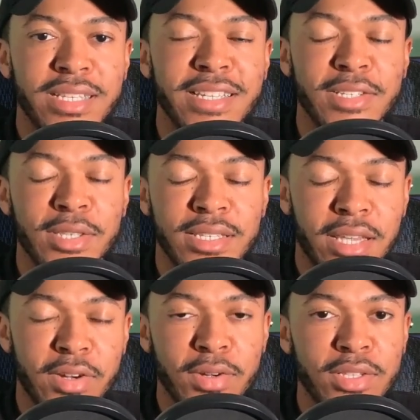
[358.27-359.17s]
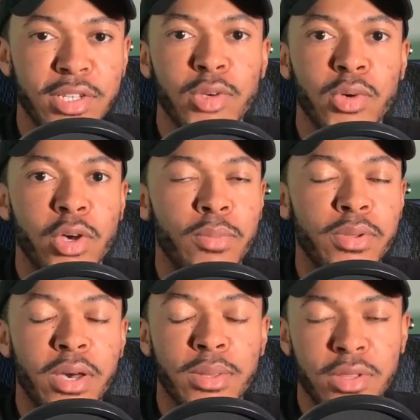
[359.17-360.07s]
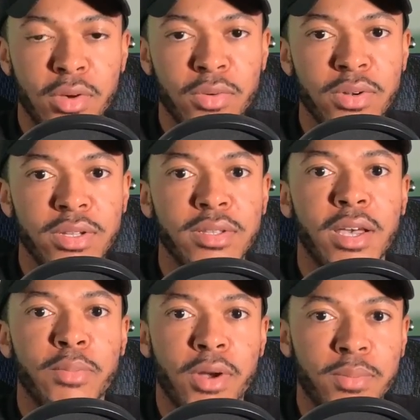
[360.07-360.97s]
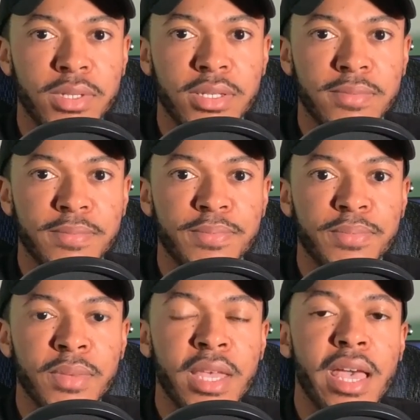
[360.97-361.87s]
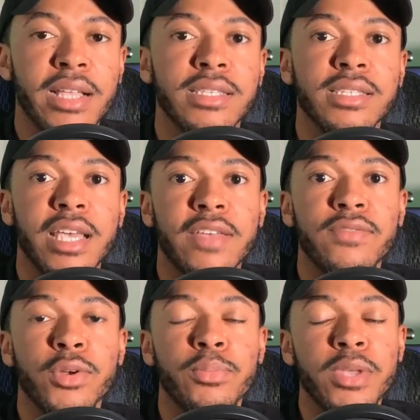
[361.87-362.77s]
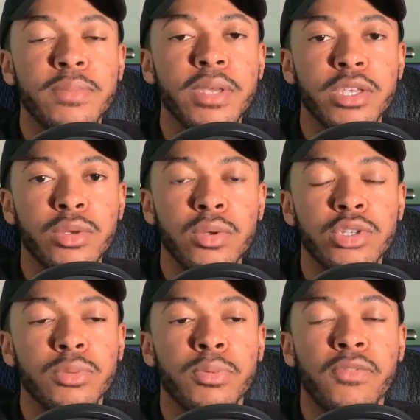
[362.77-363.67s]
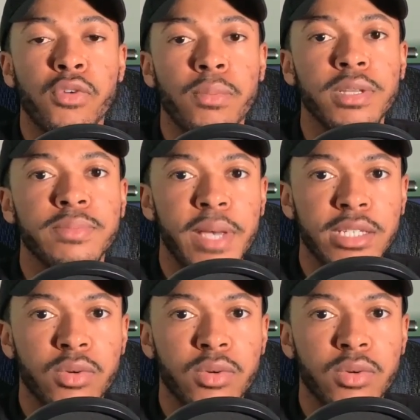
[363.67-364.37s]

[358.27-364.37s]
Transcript: get to the site early. It will help you out in the long run, I promise. And save your PBQs, your performance based